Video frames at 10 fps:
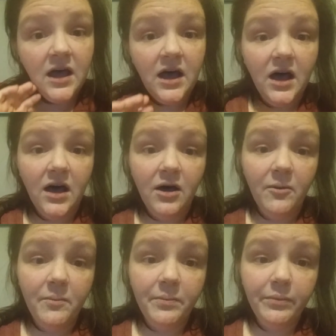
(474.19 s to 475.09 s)

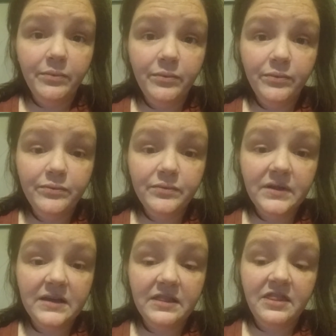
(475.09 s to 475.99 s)

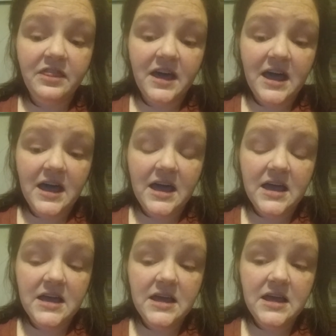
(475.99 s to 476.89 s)

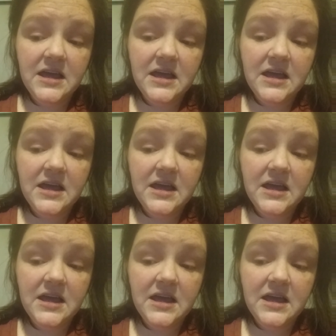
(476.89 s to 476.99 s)
that